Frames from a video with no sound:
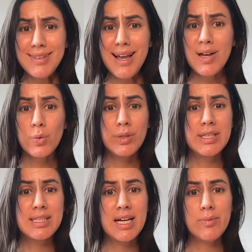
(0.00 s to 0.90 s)
and with the
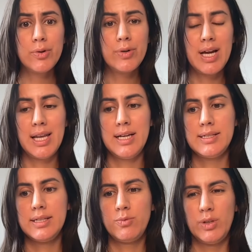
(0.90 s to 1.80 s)
time you realize
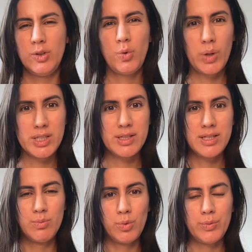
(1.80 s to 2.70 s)
that when you watch this
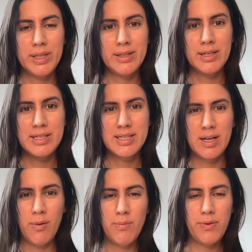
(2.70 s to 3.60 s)
movie there is
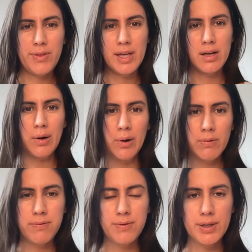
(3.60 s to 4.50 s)
something off,
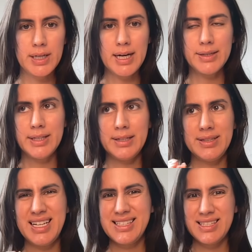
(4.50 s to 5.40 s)
and then
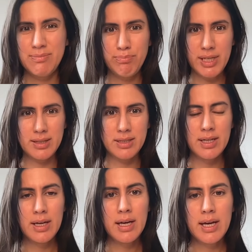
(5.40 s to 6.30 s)
that's it,
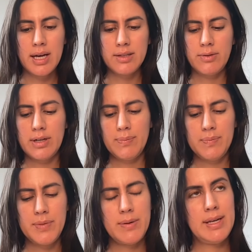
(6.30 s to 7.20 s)
and you are
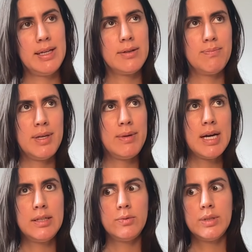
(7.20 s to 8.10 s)
maybe like, maybe I
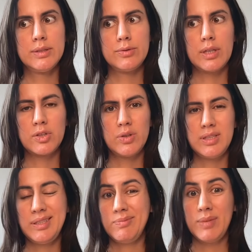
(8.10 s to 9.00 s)
don't want to
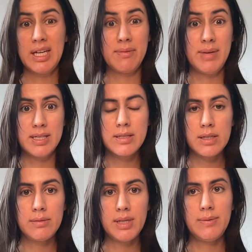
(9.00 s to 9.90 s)
actually make a
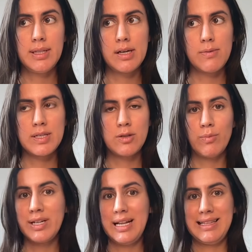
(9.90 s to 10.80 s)
master, maybe that was
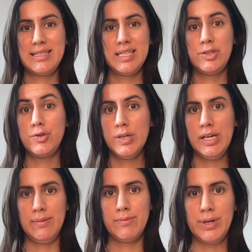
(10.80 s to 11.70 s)
someone else's
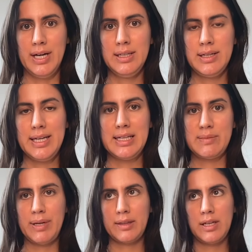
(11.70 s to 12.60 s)
dream, right? An
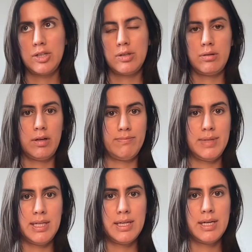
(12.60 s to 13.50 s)
expectation on
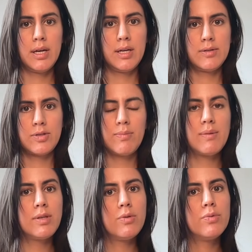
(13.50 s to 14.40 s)
me. So maybe
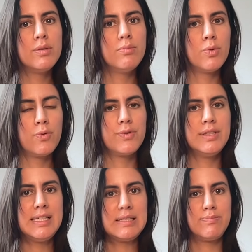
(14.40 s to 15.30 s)
you remove
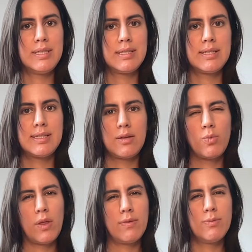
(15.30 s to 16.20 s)
these pieces that
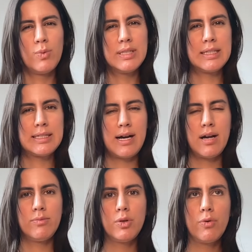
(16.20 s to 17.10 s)
with the time
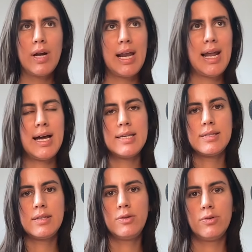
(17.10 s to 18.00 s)
you realize
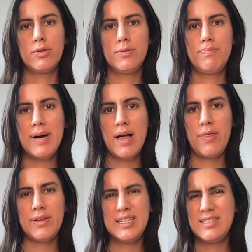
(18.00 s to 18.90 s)
that your path
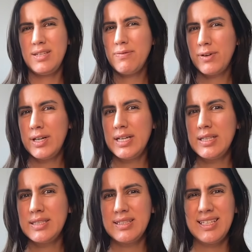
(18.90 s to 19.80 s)
is different,
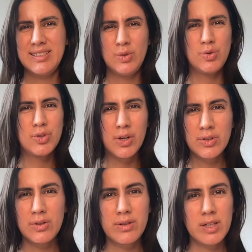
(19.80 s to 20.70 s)
that you don't
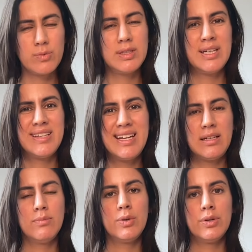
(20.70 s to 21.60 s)
connect with that
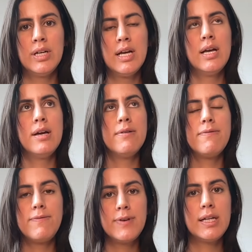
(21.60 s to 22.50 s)
anymore.
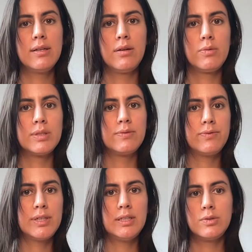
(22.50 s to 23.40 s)
Feel always
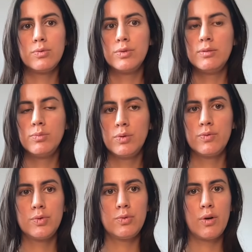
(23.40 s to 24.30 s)
free to remove,
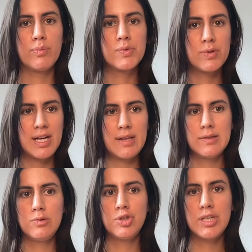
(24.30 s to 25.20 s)
to upgrade, to
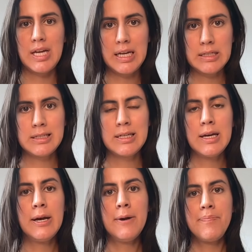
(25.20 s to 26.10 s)
change.
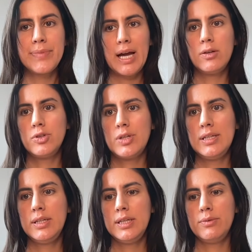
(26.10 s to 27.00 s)
I
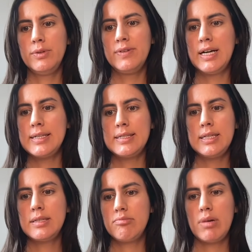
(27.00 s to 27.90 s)
usually revise
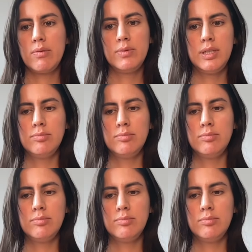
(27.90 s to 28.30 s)
it every